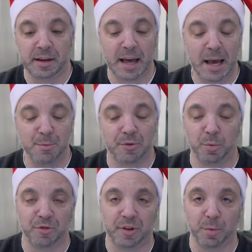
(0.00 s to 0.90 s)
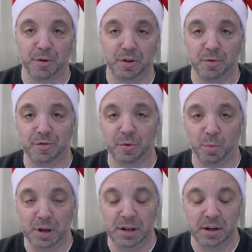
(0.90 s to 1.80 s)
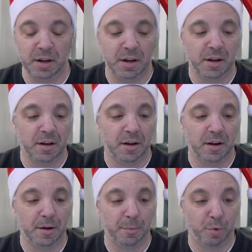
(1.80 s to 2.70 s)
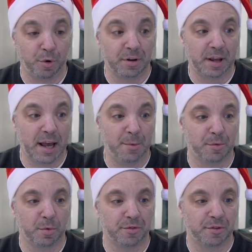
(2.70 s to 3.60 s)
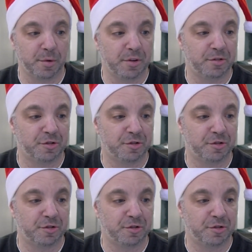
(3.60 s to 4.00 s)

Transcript: games in which they were used to win, important games, World Series